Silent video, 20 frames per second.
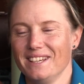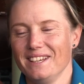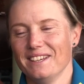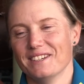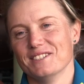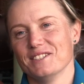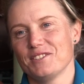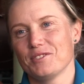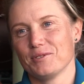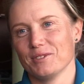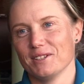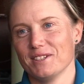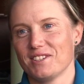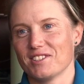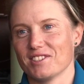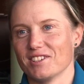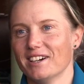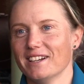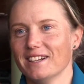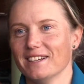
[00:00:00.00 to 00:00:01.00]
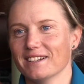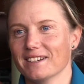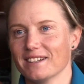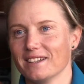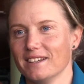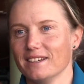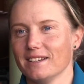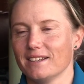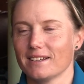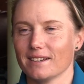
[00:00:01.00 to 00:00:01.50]
Yeah, it's really exciting. I
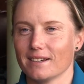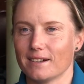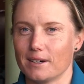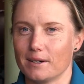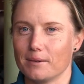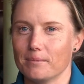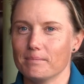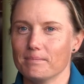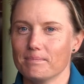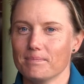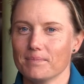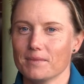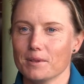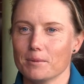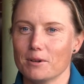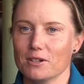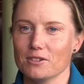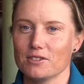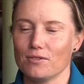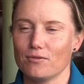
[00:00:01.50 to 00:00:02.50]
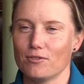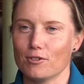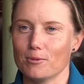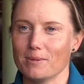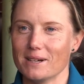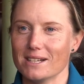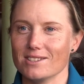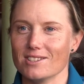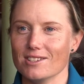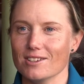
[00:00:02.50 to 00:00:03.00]
think the
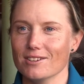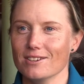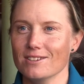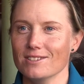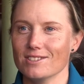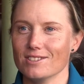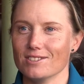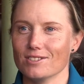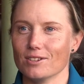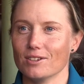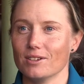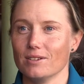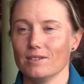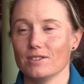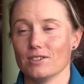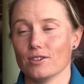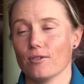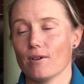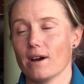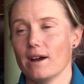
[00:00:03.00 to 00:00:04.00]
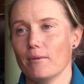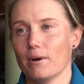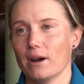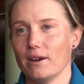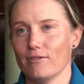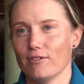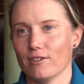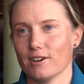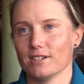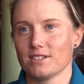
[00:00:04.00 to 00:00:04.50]
multi-format series is a great
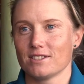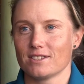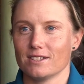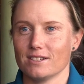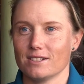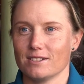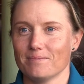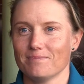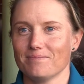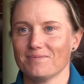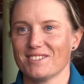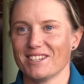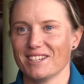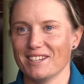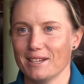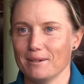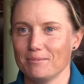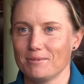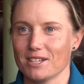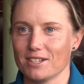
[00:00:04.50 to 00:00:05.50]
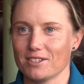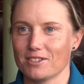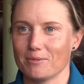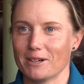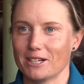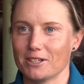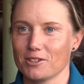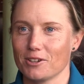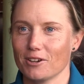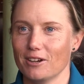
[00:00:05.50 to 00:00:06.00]
way for us to keep Test
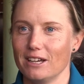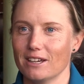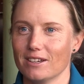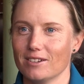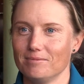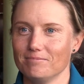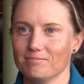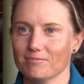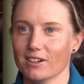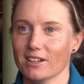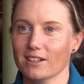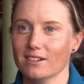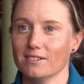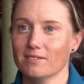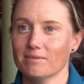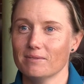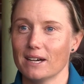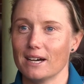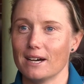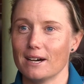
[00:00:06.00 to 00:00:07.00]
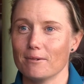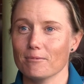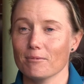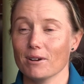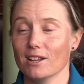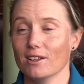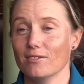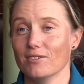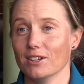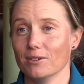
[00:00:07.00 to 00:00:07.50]
match cricket
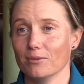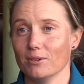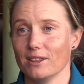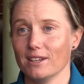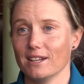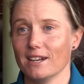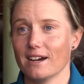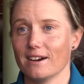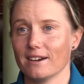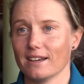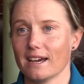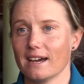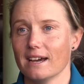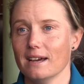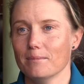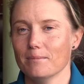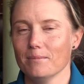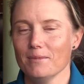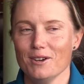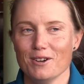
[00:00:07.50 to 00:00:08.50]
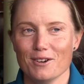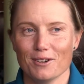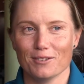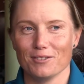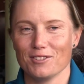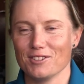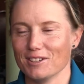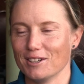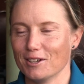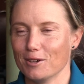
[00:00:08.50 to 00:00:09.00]
relevant within our game.
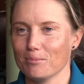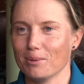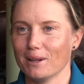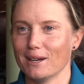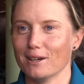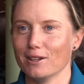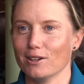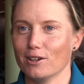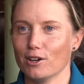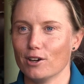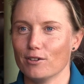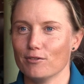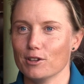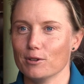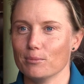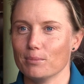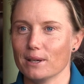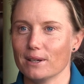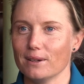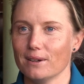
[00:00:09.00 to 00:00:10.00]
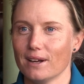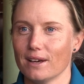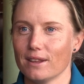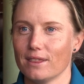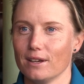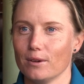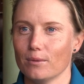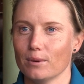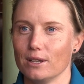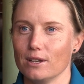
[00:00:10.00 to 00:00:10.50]
Obviously, don't play a lot of it, but I
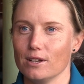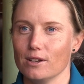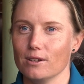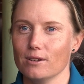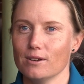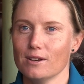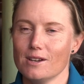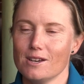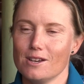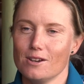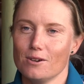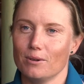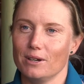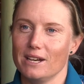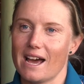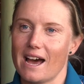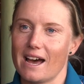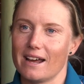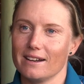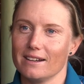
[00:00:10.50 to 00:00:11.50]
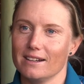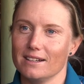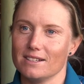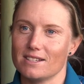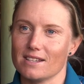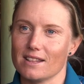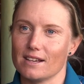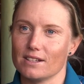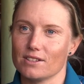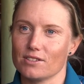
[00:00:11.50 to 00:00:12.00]
think when you add it
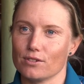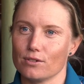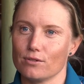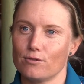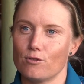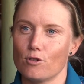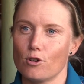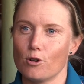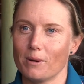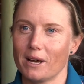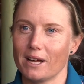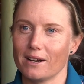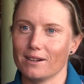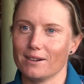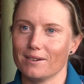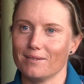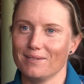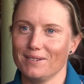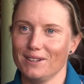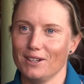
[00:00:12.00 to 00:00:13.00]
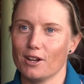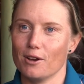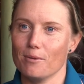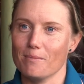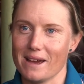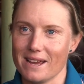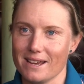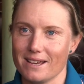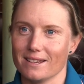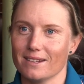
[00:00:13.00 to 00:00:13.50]
into that sort of format and
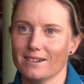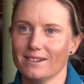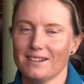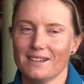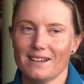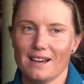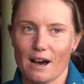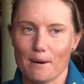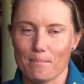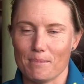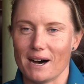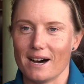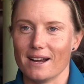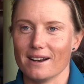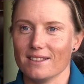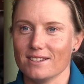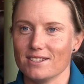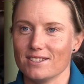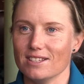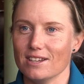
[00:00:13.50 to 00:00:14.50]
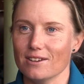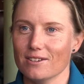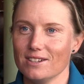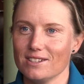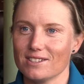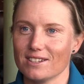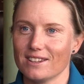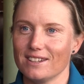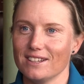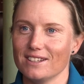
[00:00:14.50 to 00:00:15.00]
make it a part of the
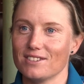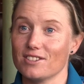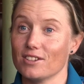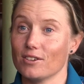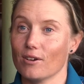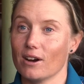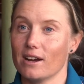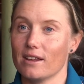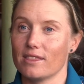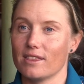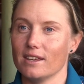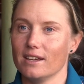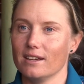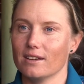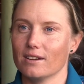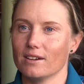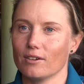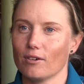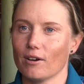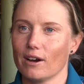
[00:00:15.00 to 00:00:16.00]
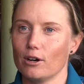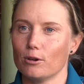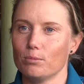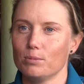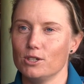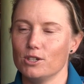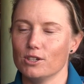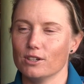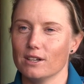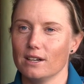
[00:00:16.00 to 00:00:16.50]
series. I think it's a great thing and a great
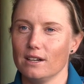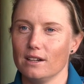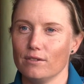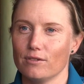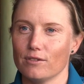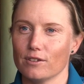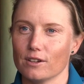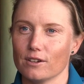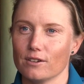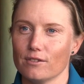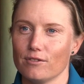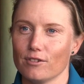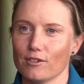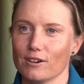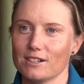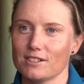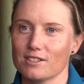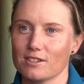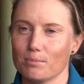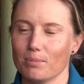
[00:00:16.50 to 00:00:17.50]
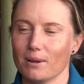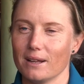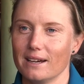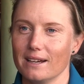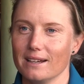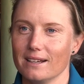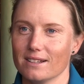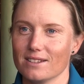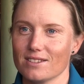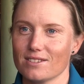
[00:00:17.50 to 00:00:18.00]
opportunity for us to
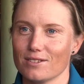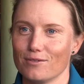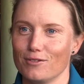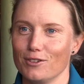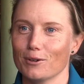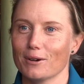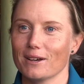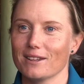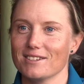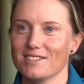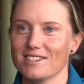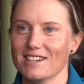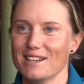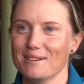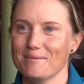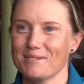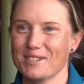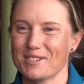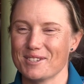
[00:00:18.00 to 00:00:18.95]
play against a few other teams.